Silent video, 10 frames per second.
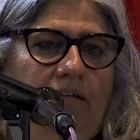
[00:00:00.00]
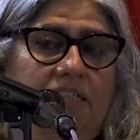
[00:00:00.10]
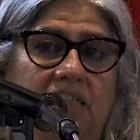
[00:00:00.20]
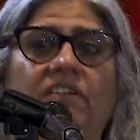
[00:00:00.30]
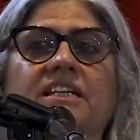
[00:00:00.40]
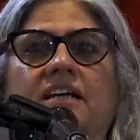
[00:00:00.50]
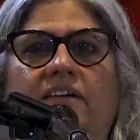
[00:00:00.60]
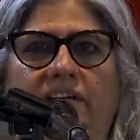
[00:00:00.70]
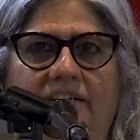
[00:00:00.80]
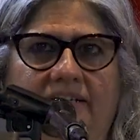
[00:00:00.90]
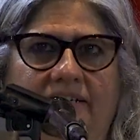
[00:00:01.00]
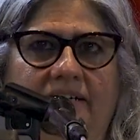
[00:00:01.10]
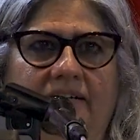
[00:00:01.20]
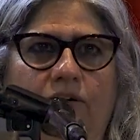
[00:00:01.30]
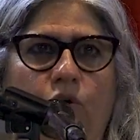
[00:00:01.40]
civil
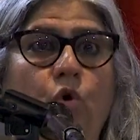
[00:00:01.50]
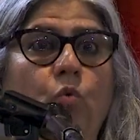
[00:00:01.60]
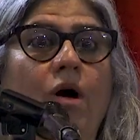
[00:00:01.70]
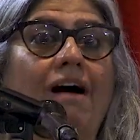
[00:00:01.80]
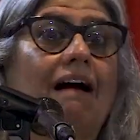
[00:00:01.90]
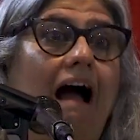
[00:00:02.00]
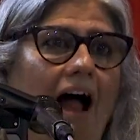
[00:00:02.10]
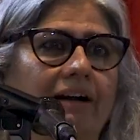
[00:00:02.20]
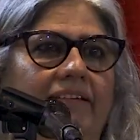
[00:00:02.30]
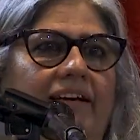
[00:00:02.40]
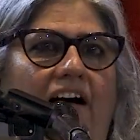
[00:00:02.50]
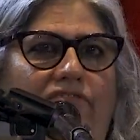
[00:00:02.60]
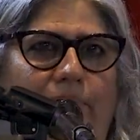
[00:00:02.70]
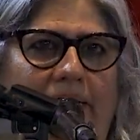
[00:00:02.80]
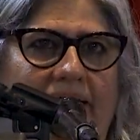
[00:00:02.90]
servants who work under the
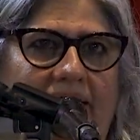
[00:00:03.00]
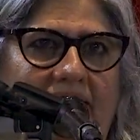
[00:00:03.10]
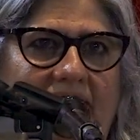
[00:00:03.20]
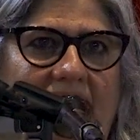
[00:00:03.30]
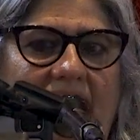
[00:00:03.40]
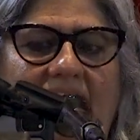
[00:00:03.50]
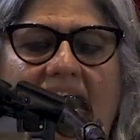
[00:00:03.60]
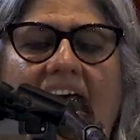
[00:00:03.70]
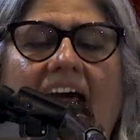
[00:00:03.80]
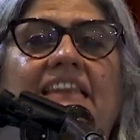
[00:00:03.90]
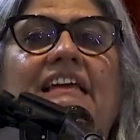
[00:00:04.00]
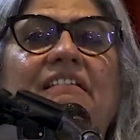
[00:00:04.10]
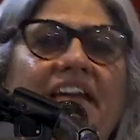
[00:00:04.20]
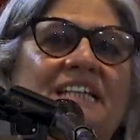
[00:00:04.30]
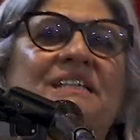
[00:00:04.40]
government. The
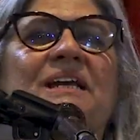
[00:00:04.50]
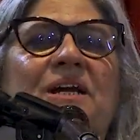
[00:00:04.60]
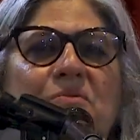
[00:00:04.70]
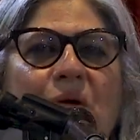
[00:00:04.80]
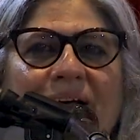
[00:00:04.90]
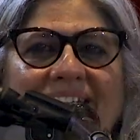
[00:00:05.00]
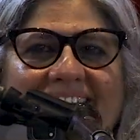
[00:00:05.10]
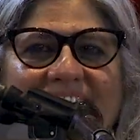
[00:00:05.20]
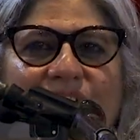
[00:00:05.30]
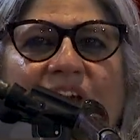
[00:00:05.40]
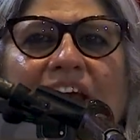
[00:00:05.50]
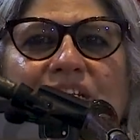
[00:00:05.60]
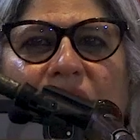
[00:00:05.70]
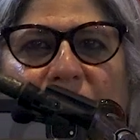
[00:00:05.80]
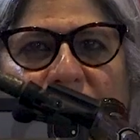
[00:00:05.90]
reason it was
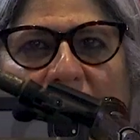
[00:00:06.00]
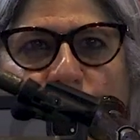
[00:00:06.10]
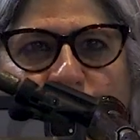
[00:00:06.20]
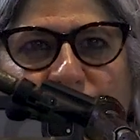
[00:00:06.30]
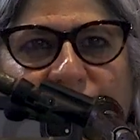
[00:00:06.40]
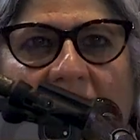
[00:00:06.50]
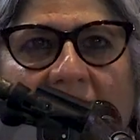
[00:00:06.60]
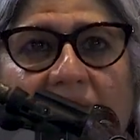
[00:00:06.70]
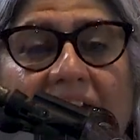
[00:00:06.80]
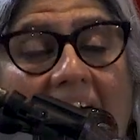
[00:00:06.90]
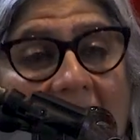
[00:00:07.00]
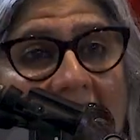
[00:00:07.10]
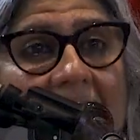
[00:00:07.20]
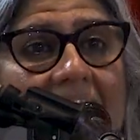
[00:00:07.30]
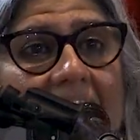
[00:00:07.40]
changed in 2005,
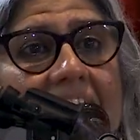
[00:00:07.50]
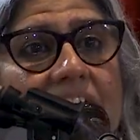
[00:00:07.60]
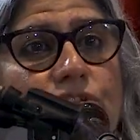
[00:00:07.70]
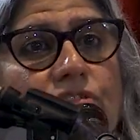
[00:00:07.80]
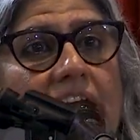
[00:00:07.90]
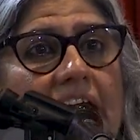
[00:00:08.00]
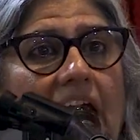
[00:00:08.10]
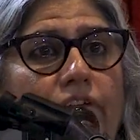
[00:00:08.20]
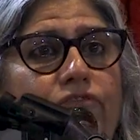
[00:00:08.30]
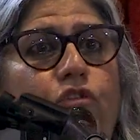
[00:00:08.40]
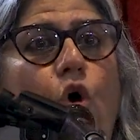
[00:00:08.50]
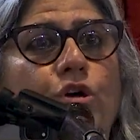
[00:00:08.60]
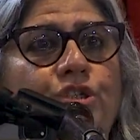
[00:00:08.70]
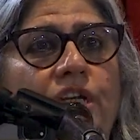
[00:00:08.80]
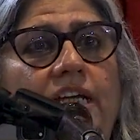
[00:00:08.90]
and it is
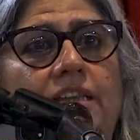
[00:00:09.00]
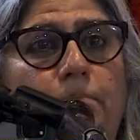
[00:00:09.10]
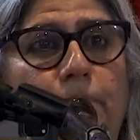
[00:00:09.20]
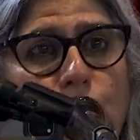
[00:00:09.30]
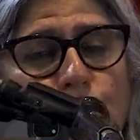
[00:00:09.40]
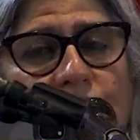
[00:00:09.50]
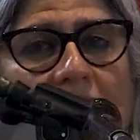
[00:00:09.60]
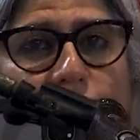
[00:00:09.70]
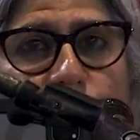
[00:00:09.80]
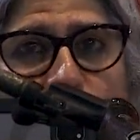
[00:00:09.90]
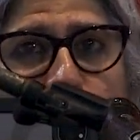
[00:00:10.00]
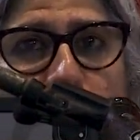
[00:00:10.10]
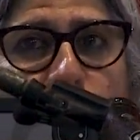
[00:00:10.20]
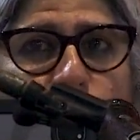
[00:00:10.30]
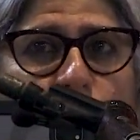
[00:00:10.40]
reinforced in the PUCL
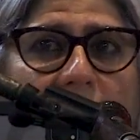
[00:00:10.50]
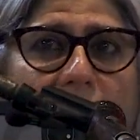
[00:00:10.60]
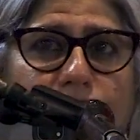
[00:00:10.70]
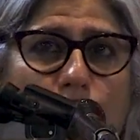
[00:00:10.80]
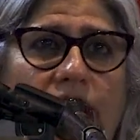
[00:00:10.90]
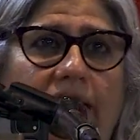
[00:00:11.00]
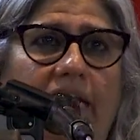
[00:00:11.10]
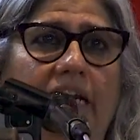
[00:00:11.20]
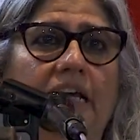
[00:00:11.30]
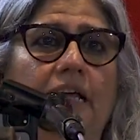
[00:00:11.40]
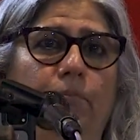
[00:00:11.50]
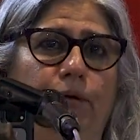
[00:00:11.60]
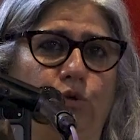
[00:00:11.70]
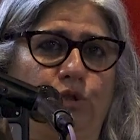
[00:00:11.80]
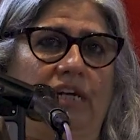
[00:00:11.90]
judgment of 2014,
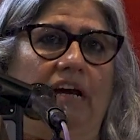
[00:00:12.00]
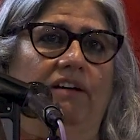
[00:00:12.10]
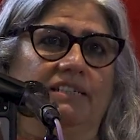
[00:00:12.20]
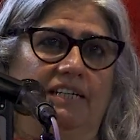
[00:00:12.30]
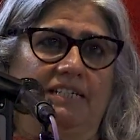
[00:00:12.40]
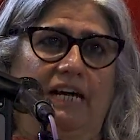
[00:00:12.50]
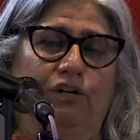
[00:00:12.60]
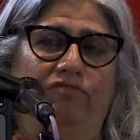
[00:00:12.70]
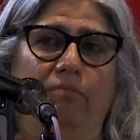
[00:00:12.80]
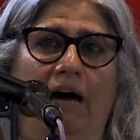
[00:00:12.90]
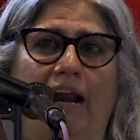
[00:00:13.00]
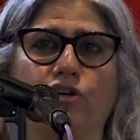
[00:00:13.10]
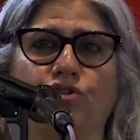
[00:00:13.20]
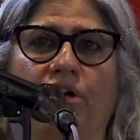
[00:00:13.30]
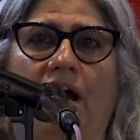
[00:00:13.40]
PUCL versus State of
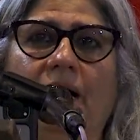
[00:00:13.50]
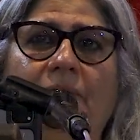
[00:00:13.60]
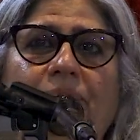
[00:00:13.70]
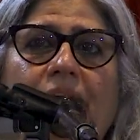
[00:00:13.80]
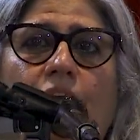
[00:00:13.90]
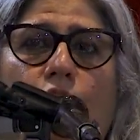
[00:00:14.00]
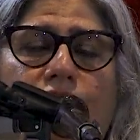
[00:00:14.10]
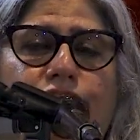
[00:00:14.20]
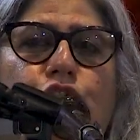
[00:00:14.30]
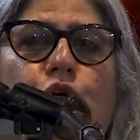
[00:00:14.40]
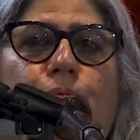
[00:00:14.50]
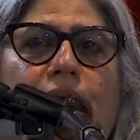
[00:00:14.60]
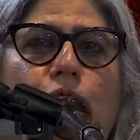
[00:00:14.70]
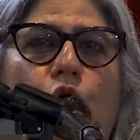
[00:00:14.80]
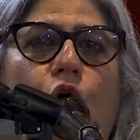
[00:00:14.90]
Maharashtra of the
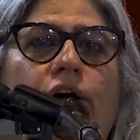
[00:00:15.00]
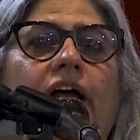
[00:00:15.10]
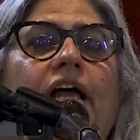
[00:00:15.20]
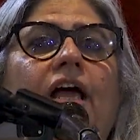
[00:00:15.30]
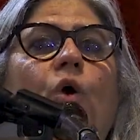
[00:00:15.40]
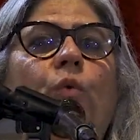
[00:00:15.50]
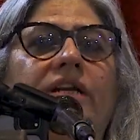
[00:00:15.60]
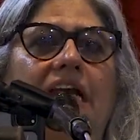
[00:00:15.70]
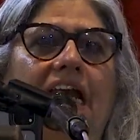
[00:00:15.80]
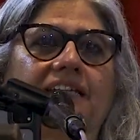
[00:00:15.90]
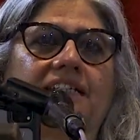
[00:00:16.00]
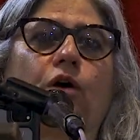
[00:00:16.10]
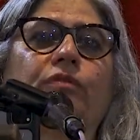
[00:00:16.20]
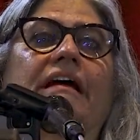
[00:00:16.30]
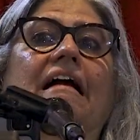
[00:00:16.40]
Supreme Court, which lays
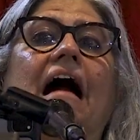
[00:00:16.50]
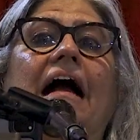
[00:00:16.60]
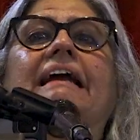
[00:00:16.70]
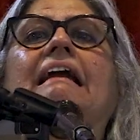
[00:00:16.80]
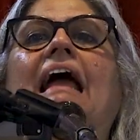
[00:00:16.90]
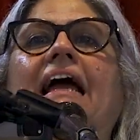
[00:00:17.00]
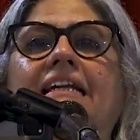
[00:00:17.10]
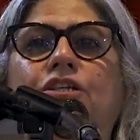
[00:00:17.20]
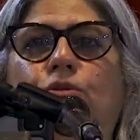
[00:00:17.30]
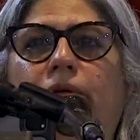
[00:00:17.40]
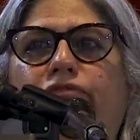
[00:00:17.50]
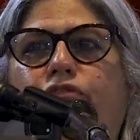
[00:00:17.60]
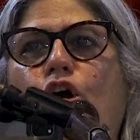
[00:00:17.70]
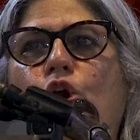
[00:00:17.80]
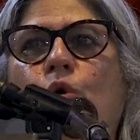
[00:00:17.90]
down the guidelines to be
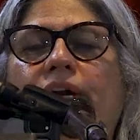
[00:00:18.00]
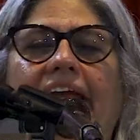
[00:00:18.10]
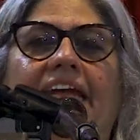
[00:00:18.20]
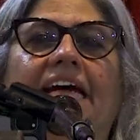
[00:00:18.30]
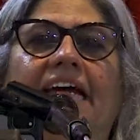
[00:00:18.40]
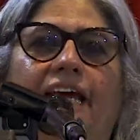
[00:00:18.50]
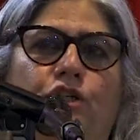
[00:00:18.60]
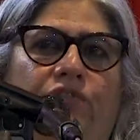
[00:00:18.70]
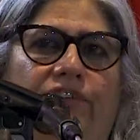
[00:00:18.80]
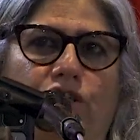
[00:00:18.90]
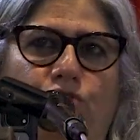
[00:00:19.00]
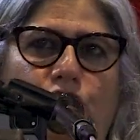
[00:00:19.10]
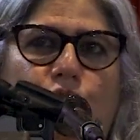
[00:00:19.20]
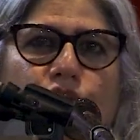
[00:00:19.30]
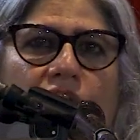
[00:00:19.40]
followed in a case of
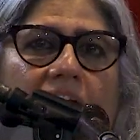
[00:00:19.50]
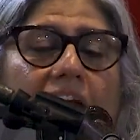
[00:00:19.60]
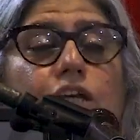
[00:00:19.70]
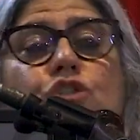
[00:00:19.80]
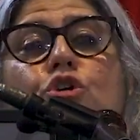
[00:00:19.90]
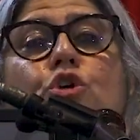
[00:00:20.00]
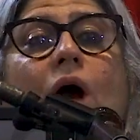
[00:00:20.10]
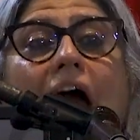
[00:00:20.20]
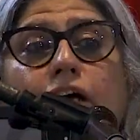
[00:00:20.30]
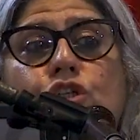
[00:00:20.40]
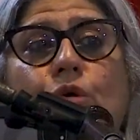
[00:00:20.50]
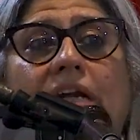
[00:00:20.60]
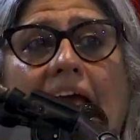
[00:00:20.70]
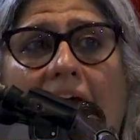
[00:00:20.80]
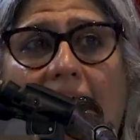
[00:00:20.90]
extrajudicial killing. So you
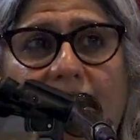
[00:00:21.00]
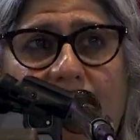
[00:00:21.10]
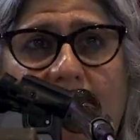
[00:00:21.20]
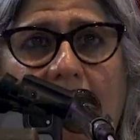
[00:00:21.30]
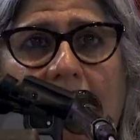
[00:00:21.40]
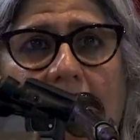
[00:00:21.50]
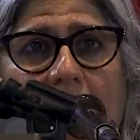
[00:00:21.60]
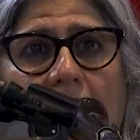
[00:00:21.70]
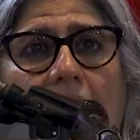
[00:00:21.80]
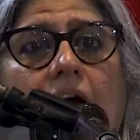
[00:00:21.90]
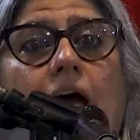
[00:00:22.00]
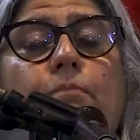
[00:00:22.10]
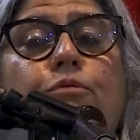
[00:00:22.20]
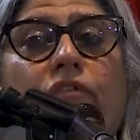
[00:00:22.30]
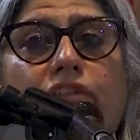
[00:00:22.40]
actually have
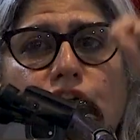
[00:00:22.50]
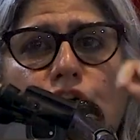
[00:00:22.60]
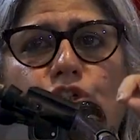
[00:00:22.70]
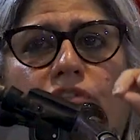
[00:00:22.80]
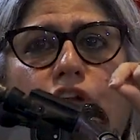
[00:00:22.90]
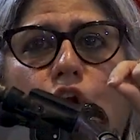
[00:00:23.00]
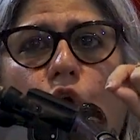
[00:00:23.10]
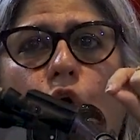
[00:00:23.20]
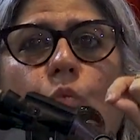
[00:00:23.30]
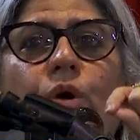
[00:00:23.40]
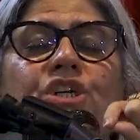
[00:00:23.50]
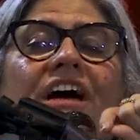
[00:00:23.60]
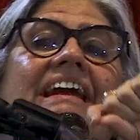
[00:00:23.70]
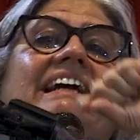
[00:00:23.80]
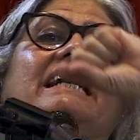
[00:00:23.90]
provisions of the law which
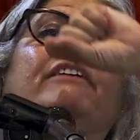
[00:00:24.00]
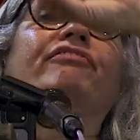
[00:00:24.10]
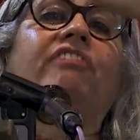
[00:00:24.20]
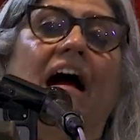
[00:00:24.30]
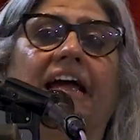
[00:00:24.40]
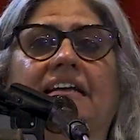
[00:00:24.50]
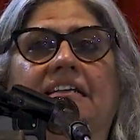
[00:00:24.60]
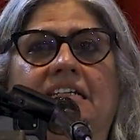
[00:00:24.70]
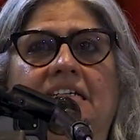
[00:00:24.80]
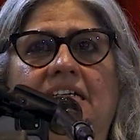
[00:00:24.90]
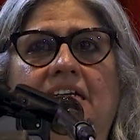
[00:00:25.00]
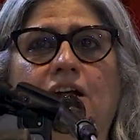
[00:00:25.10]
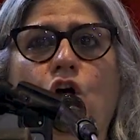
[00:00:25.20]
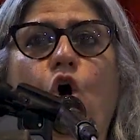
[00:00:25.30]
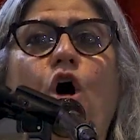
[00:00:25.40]
are in
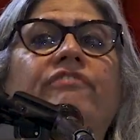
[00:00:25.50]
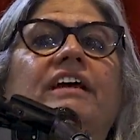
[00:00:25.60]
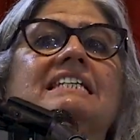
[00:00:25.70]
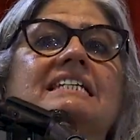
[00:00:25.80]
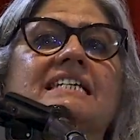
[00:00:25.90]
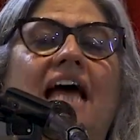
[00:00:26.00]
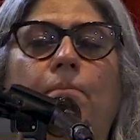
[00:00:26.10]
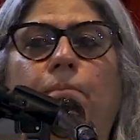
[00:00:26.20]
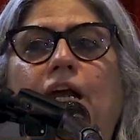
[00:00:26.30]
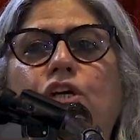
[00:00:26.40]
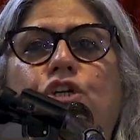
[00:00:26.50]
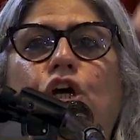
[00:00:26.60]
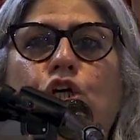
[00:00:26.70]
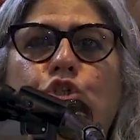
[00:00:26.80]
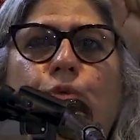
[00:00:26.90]
defiance of
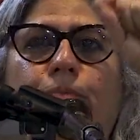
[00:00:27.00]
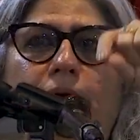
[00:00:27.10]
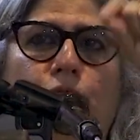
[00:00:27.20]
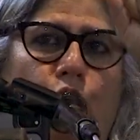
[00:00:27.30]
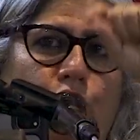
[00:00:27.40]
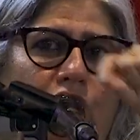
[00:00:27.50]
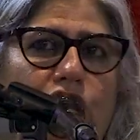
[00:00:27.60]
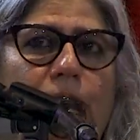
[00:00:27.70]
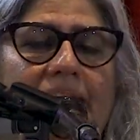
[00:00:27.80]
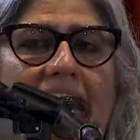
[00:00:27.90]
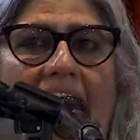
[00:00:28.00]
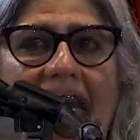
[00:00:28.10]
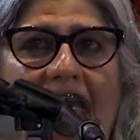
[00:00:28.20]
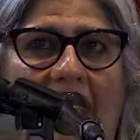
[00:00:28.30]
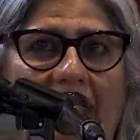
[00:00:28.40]
established Supreme Court judgments,
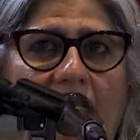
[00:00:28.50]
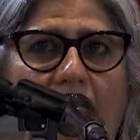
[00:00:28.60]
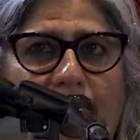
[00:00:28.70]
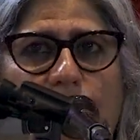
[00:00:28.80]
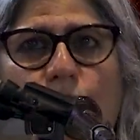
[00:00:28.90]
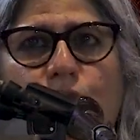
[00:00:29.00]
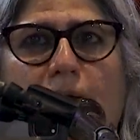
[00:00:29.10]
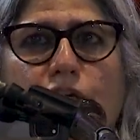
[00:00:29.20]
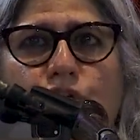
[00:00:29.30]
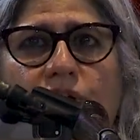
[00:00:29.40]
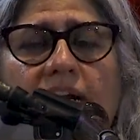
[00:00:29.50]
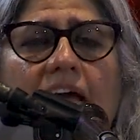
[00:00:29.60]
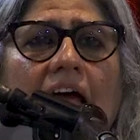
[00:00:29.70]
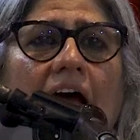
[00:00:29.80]
as handcuffing was mentioned.